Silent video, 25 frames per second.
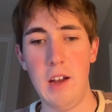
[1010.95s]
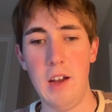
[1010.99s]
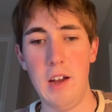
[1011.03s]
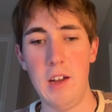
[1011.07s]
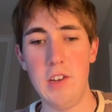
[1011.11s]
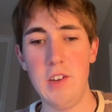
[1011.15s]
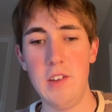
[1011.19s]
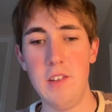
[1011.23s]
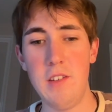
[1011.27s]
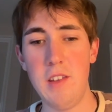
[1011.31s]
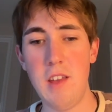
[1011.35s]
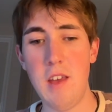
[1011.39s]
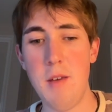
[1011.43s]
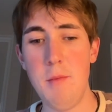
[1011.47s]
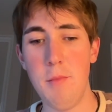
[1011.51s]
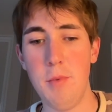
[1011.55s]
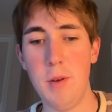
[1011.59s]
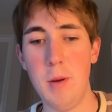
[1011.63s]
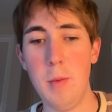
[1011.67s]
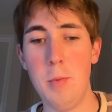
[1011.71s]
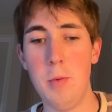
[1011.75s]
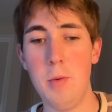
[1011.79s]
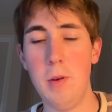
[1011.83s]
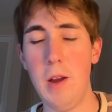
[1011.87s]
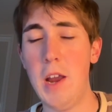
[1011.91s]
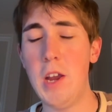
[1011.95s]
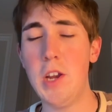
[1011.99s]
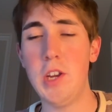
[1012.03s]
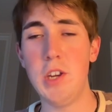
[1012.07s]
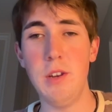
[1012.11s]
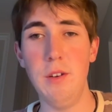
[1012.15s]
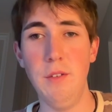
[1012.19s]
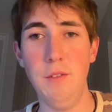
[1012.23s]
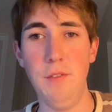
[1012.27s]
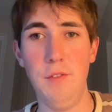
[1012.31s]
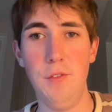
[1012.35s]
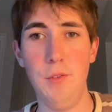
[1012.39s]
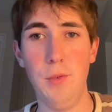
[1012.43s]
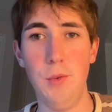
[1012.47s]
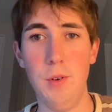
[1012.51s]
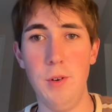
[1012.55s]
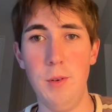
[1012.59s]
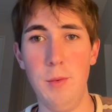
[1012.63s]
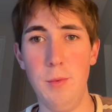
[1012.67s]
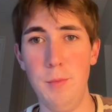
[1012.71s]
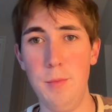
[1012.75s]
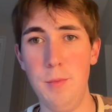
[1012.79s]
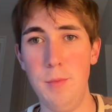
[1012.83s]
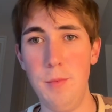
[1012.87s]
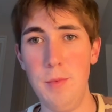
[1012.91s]
just in preparation
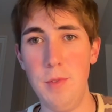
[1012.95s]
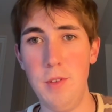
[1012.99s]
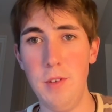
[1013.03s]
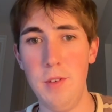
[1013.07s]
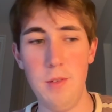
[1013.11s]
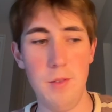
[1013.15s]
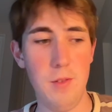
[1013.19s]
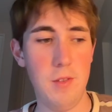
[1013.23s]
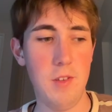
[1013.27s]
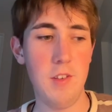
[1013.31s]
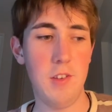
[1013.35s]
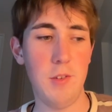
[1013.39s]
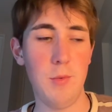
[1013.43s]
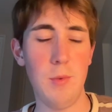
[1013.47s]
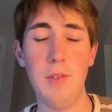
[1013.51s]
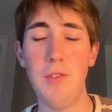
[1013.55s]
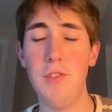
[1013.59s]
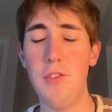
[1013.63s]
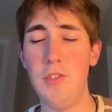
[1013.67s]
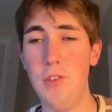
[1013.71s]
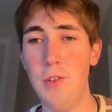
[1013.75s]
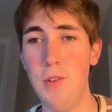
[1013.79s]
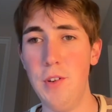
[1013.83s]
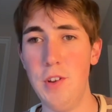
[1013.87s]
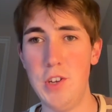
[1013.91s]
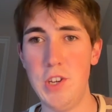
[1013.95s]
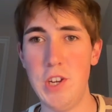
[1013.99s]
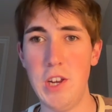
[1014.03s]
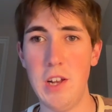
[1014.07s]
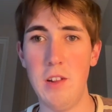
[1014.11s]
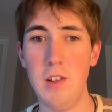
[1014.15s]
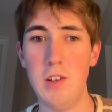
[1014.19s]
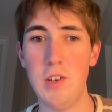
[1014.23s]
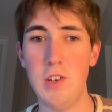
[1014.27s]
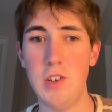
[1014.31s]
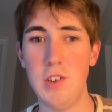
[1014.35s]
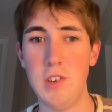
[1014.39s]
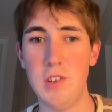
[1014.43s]
for the Swift Student Challenge.